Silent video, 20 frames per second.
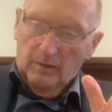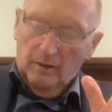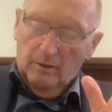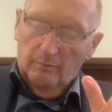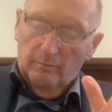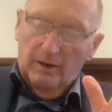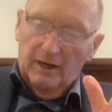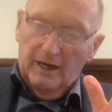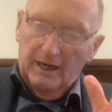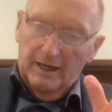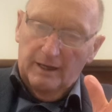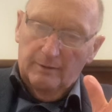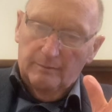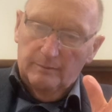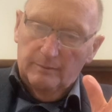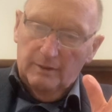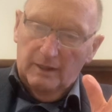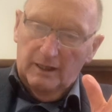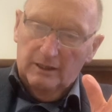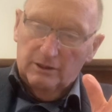by,
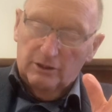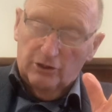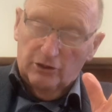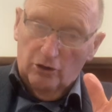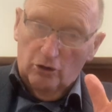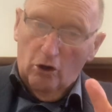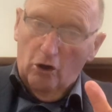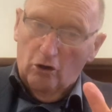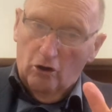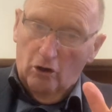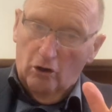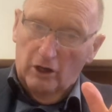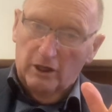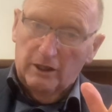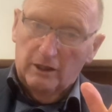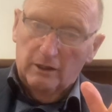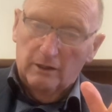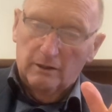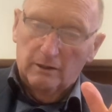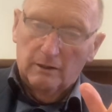it's
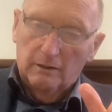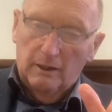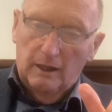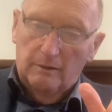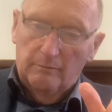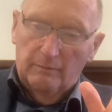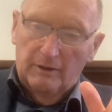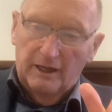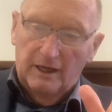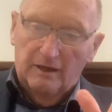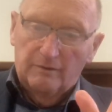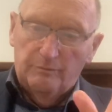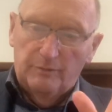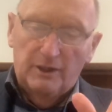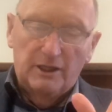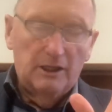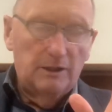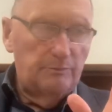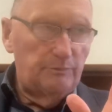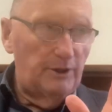thought, it might have
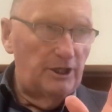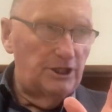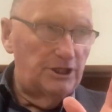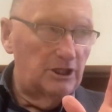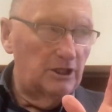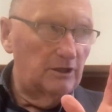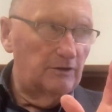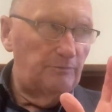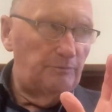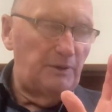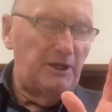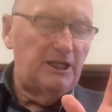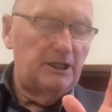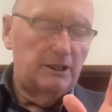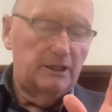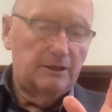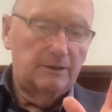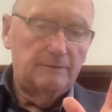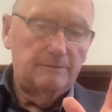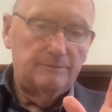been the preaching of
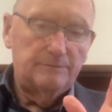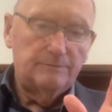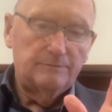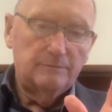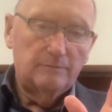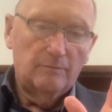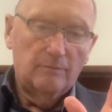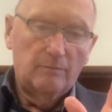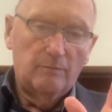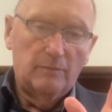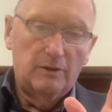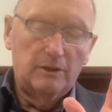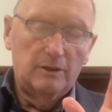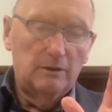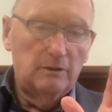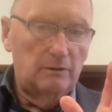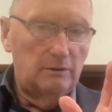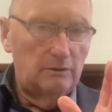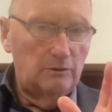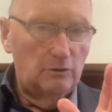Peter, but
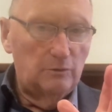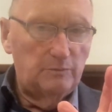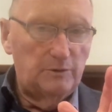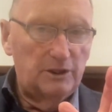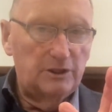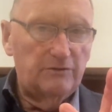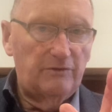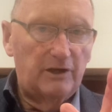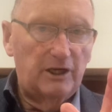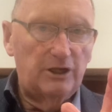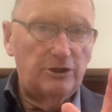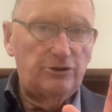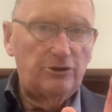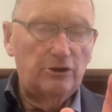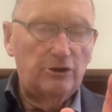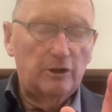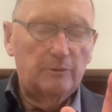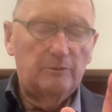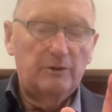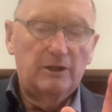nobody's very
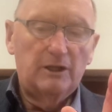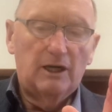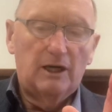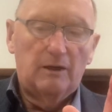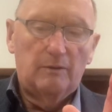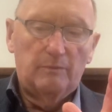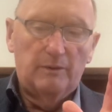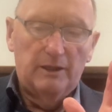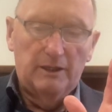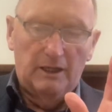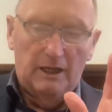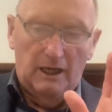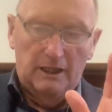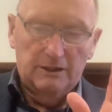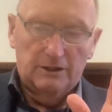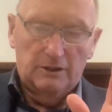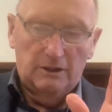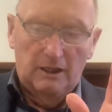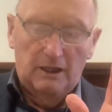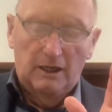sure about that, but
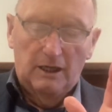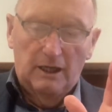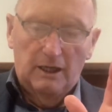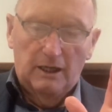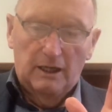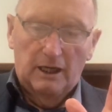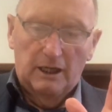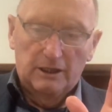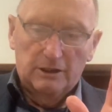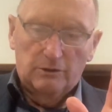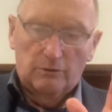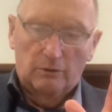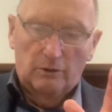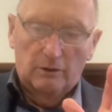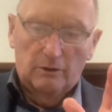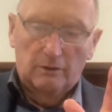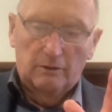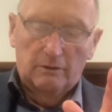that's what